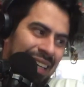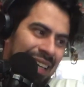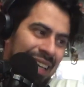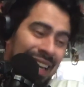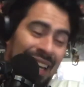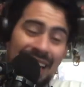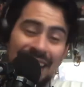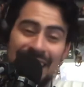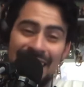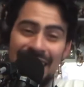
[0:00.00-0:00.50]

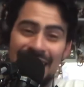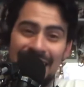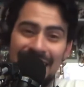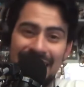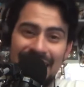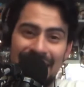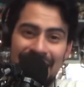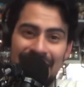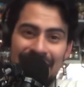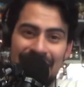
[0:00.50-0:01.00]
And
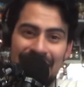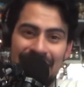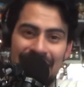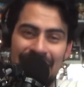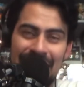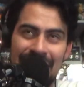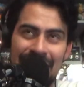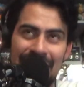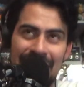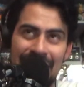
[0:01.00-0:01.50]

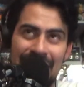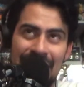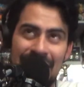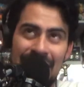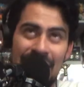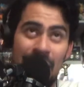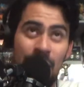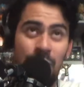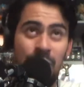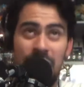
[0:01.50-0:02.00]

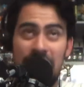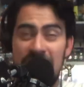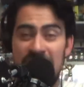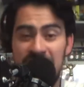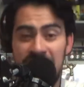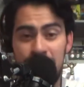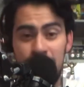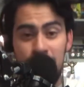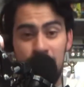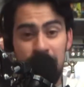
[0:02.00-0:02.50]
I don't care
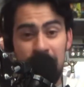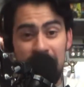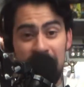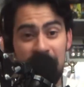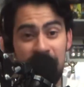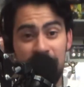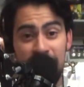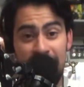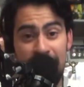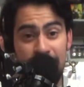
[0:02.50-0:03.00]
if most of
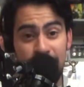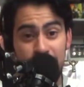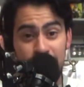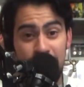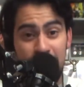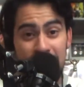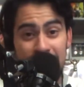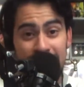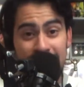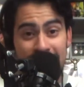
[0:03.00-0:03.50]
these ratings would
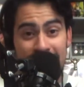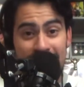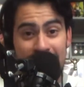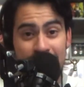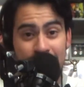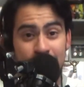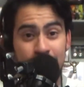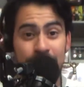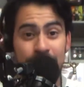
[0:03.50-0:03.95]
be the same,